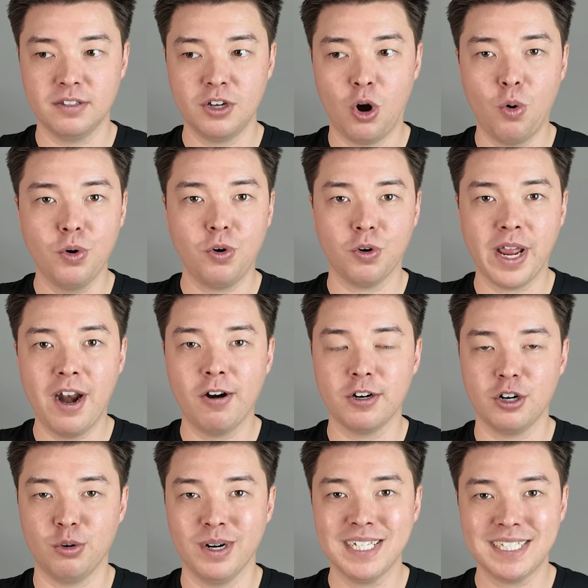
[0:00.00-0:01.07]
tonal
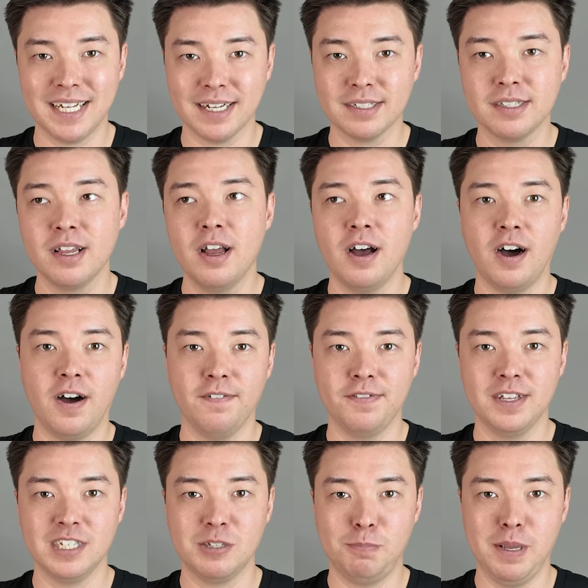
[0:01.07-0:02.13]
characteristics
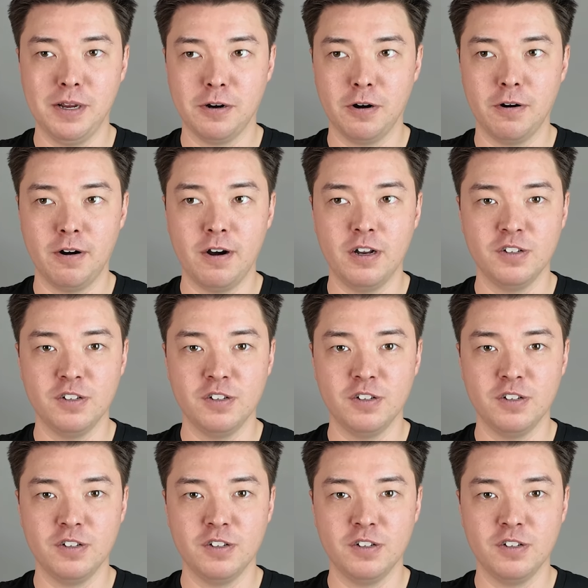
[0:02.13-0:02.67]
of this speaker